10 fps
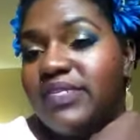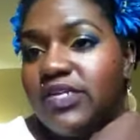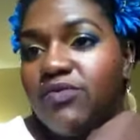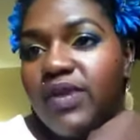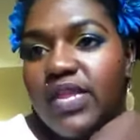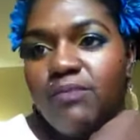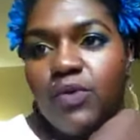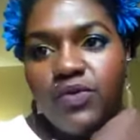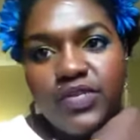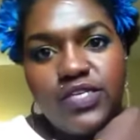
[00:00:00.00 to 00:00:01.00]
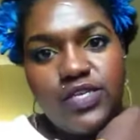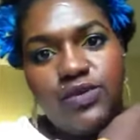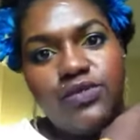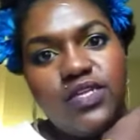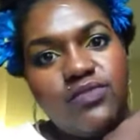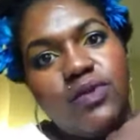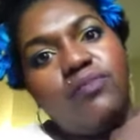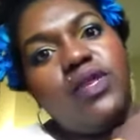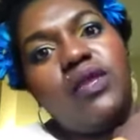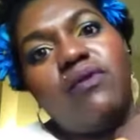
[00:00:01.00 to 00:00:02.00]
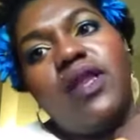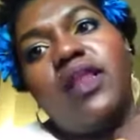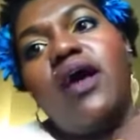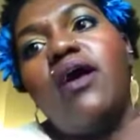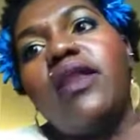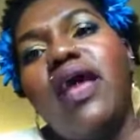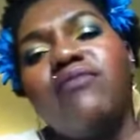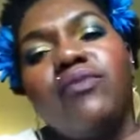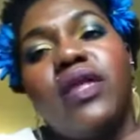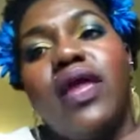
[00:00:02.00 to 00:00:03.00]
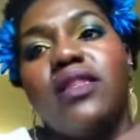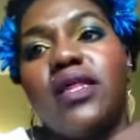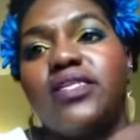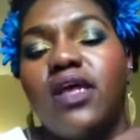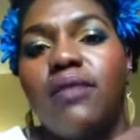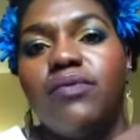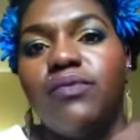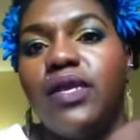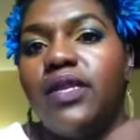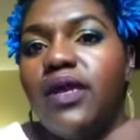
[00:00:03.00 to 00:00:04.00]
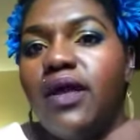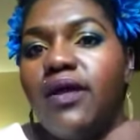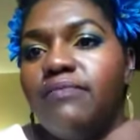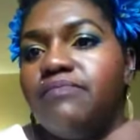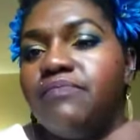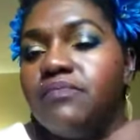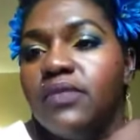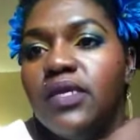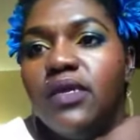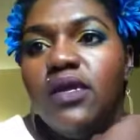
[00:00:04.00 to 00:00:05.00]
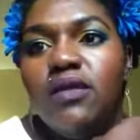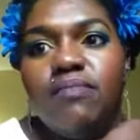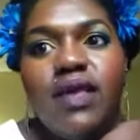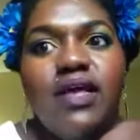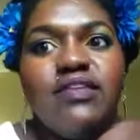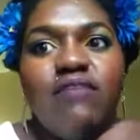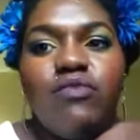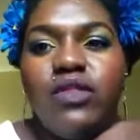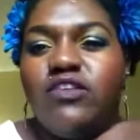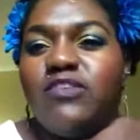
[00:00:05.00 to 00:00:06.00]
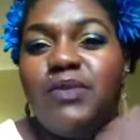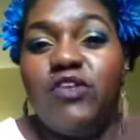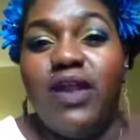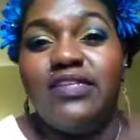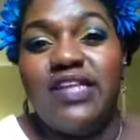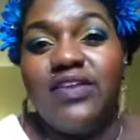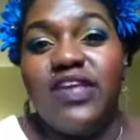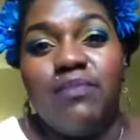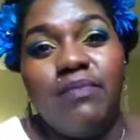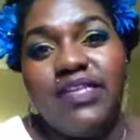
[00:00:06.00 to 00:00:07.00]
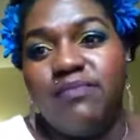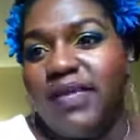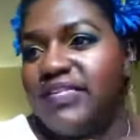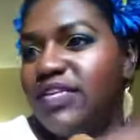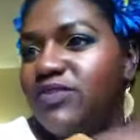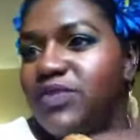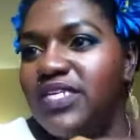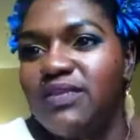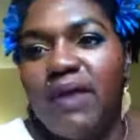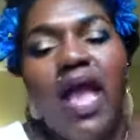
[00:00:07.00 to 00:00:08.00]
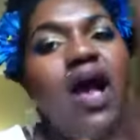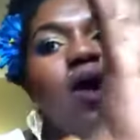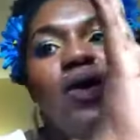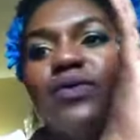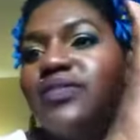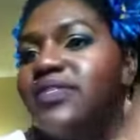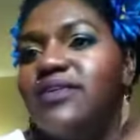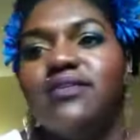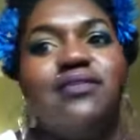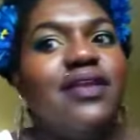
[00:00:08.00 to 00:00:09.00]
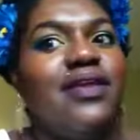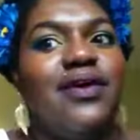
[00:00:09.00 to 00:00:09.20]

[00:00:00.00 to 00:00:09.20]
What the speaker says: still reading More Than Two. That's what I'm reading right now, and I haven't really had a lot of time to read, because I've really just been trying to stay on top of my domestic duties in my house and,